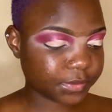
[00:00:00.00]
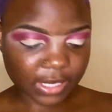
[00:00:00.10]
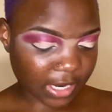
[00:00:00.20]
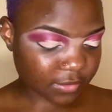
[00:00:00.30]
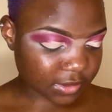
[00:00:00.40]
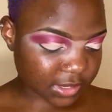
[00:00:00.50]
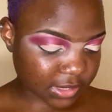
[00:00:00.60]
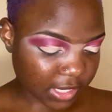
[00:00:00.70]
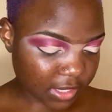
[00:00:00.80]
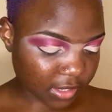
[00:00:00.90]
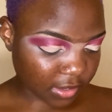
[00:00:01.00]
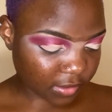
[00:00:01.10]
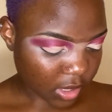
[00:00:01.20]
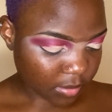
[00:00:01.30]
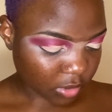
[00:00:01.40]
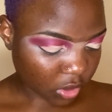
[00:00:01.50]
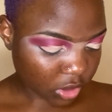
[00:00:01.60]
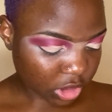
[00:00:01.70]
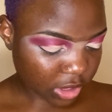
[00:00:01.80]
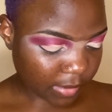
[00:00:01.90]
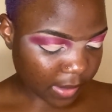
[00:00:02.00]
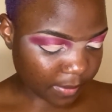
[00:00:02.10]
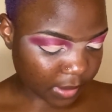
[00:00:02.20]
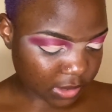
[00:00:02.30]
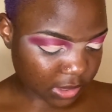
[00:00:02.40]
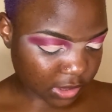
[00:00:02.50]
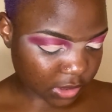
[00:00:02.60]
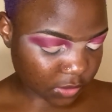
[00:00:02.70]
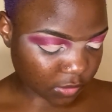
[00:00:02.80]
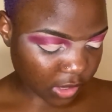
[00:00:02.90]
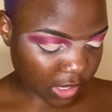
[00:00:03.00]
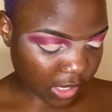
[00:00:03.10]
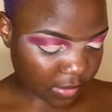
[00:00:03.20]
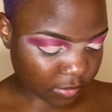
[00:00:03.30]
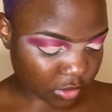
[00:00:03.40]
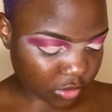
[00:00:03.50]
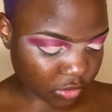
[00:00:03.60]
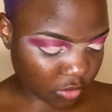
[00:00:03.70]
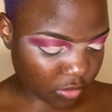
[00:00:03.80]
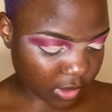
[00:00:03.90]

Like I was saying, I'm launching my business soon, and I'm so